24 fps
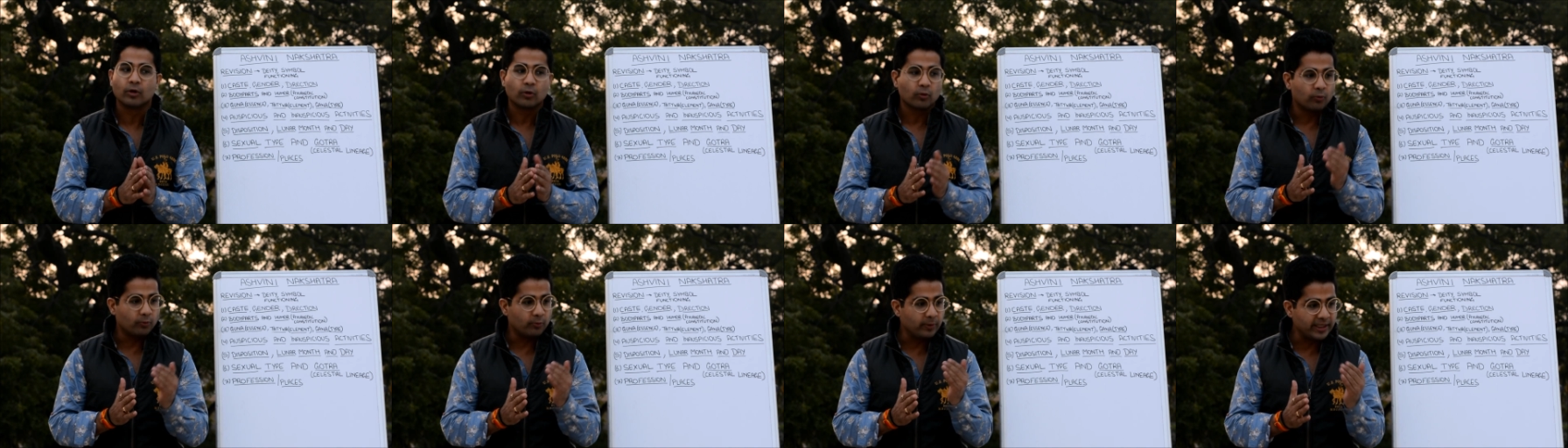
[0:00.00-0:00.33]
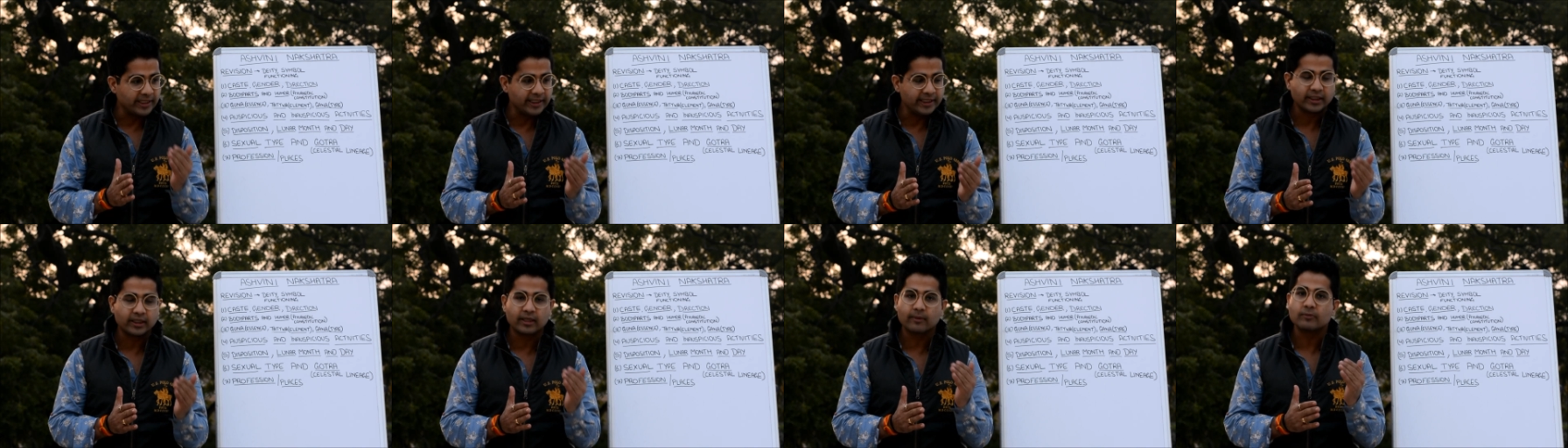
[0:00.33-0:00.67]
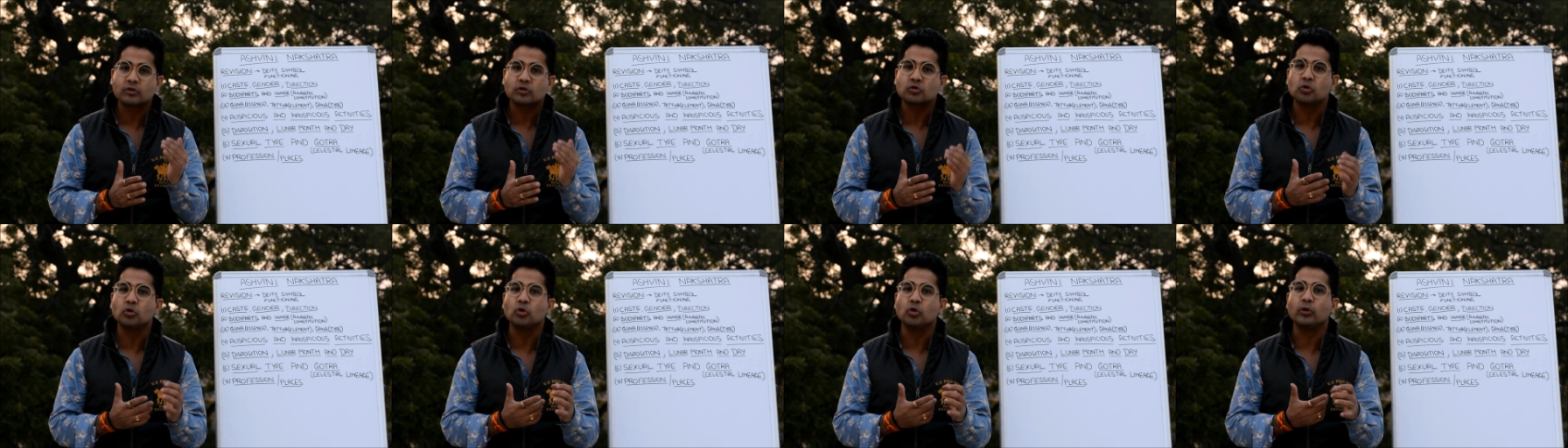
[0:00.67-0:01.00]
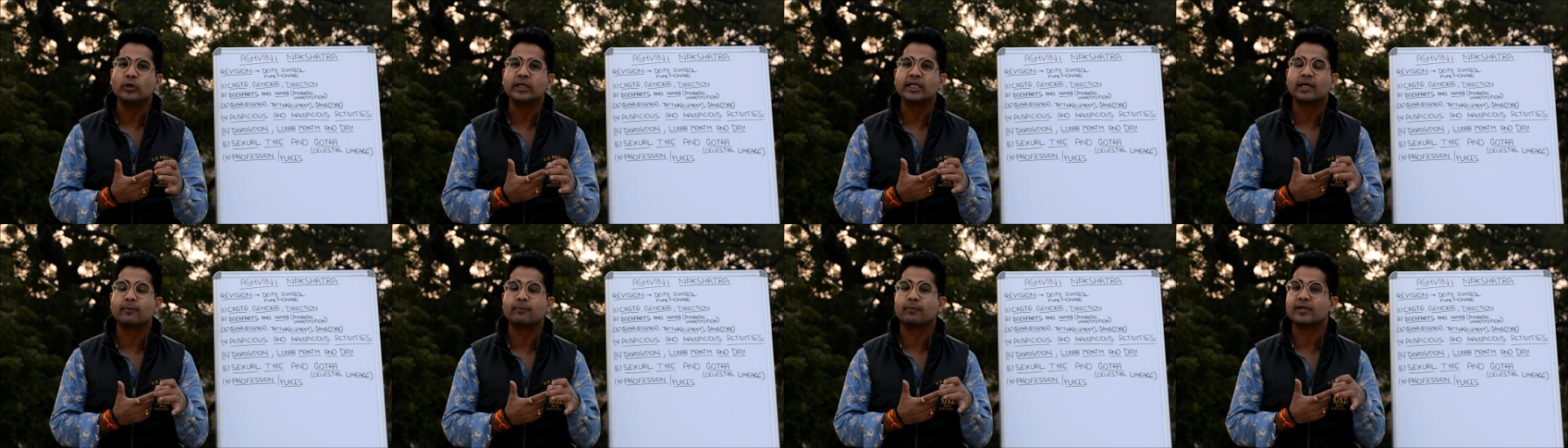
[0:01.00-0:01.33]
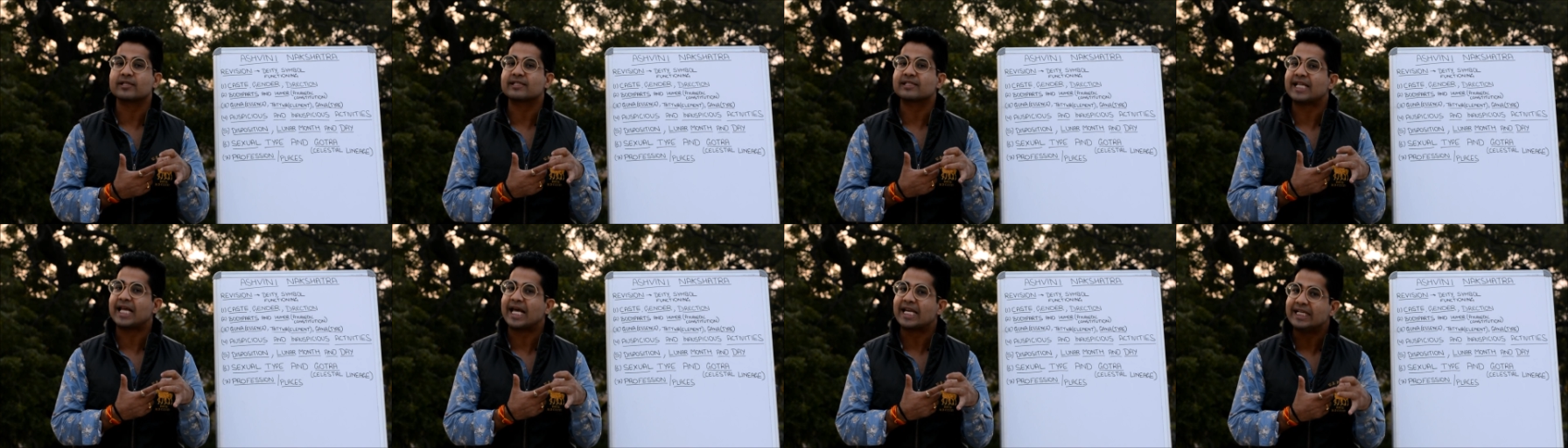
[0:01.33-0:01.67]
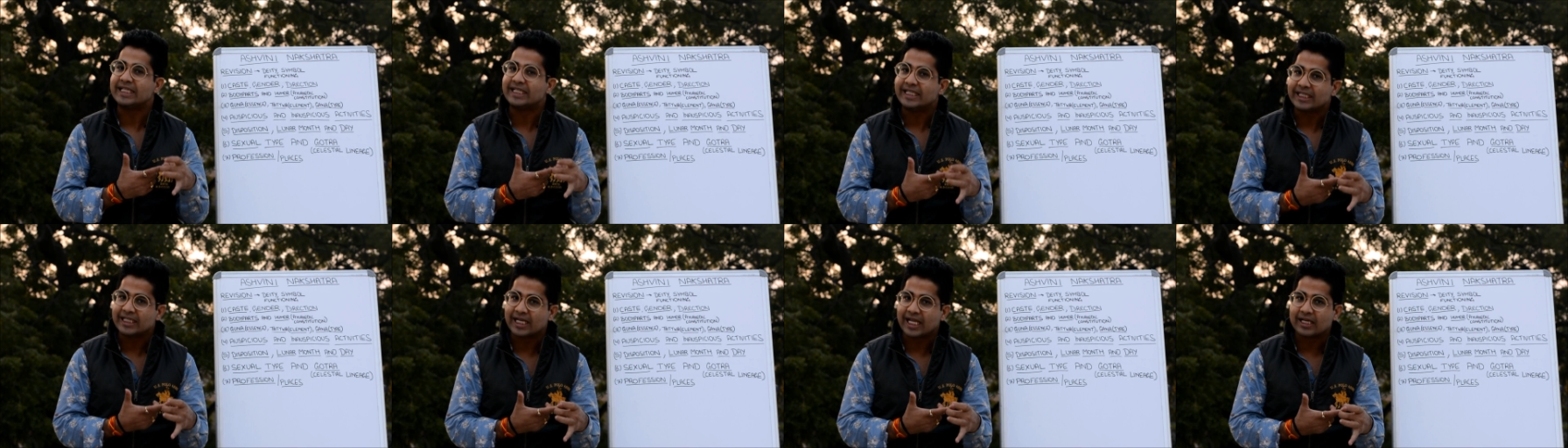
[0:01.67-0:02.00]
When it comes to doing your
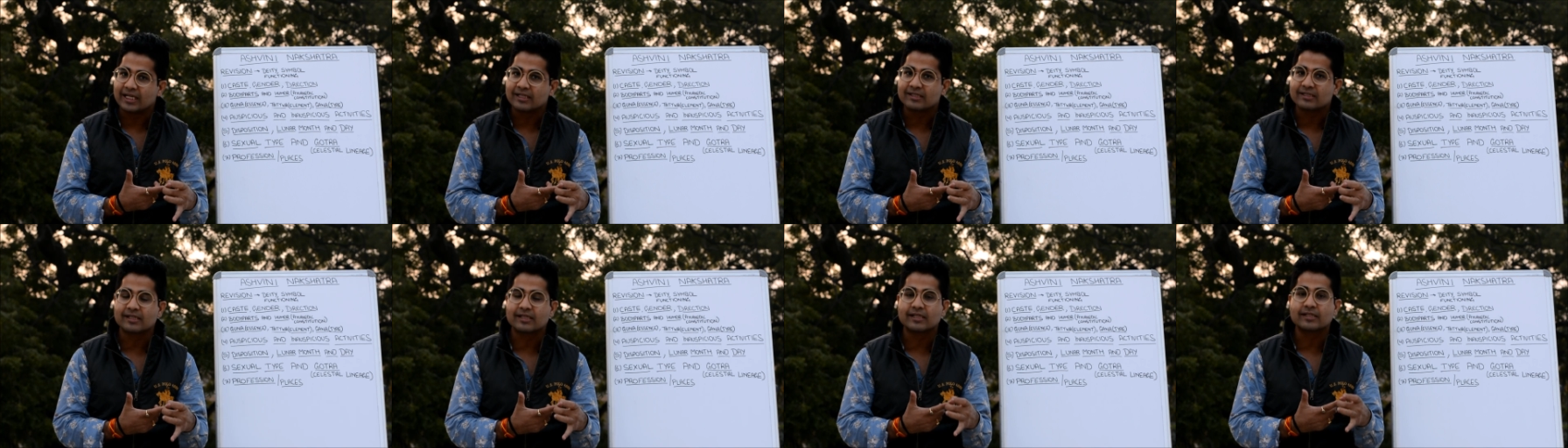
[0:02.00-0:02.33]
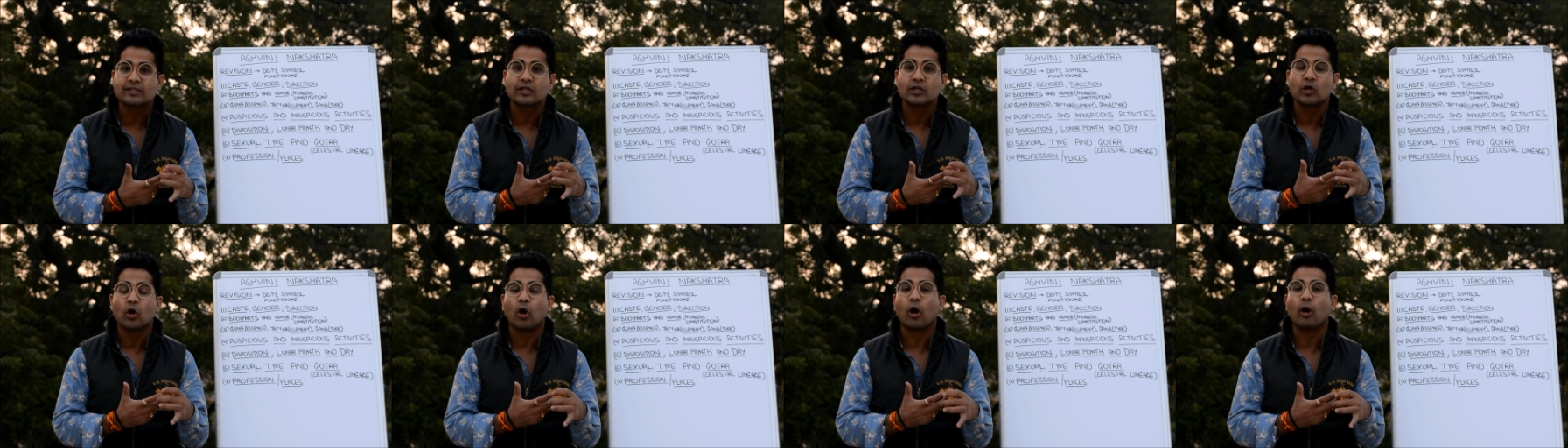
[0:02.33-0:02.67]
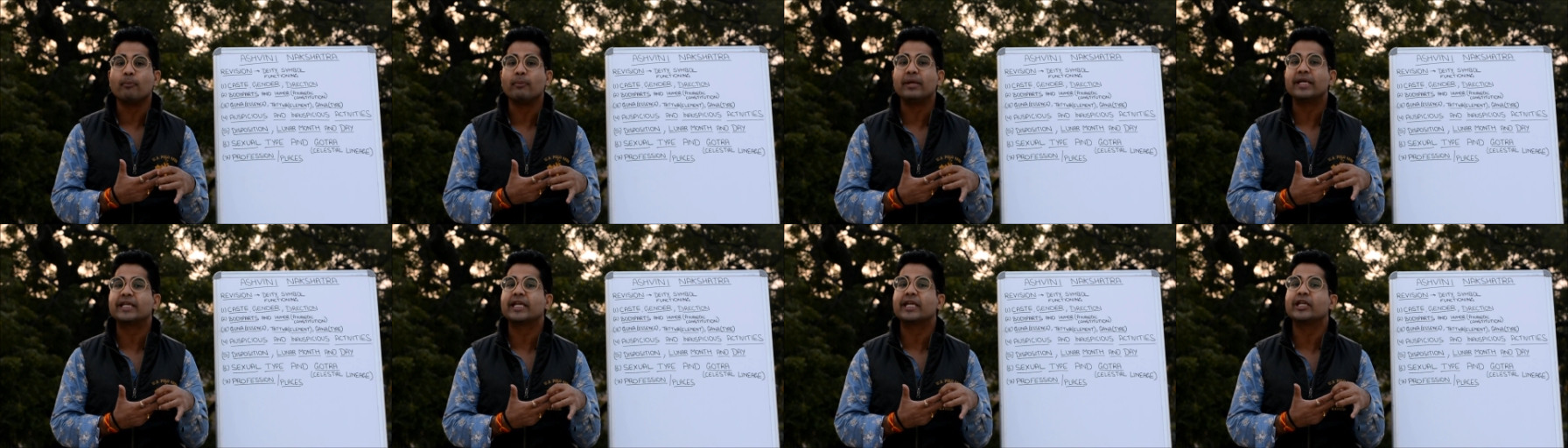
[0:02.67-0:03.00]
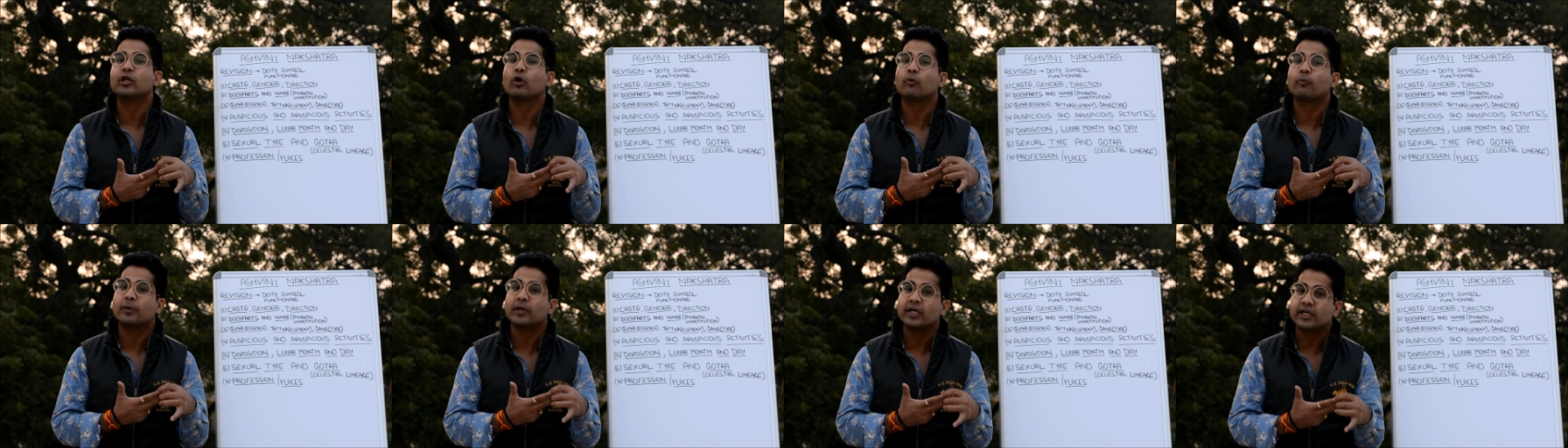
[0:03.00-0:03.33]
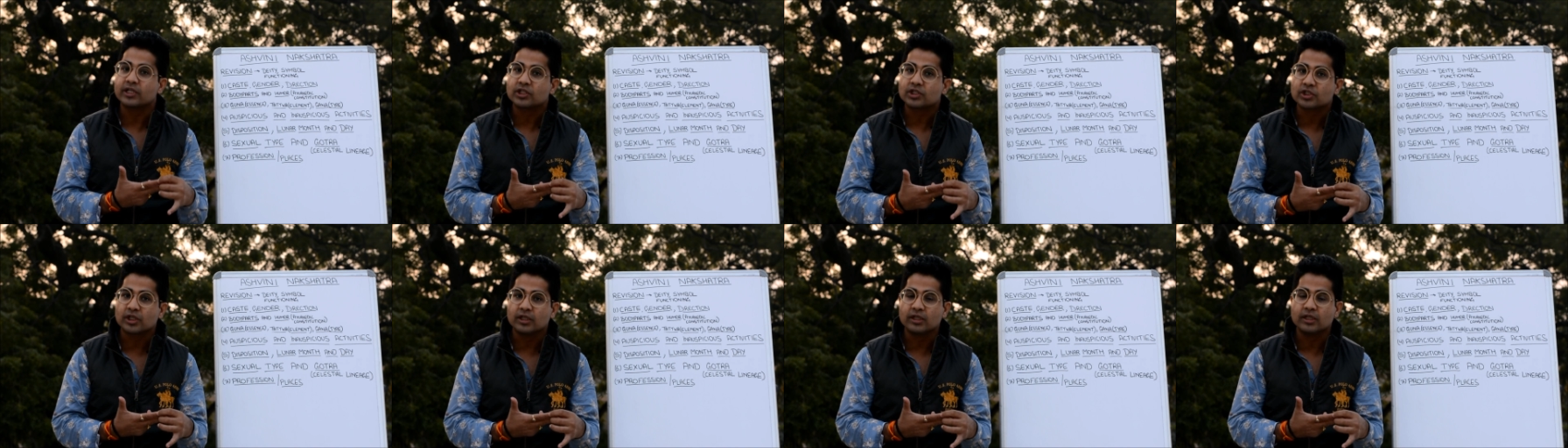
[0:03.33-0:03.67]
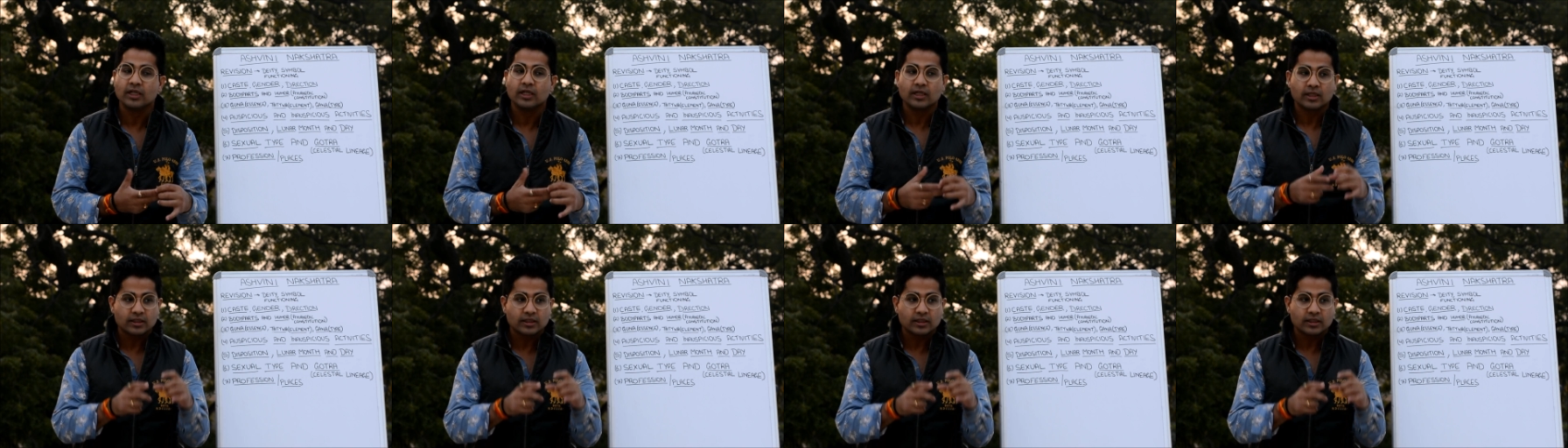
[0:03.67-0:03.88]
personality analysis or making your prediction